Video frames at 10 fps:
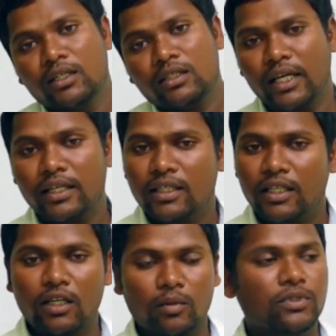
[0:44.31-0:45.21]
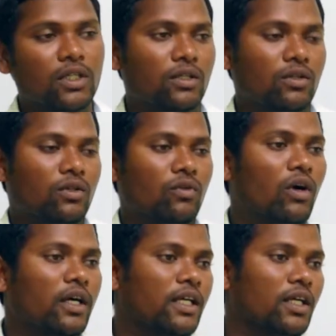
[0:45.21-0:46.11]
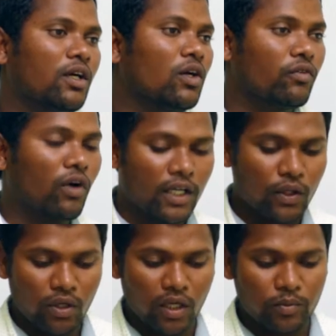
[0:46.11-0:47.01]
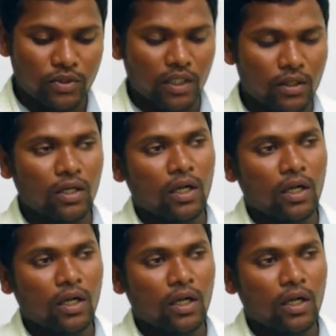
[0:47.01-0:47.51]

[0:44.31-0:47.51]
Then he observed. What he what he could have observed?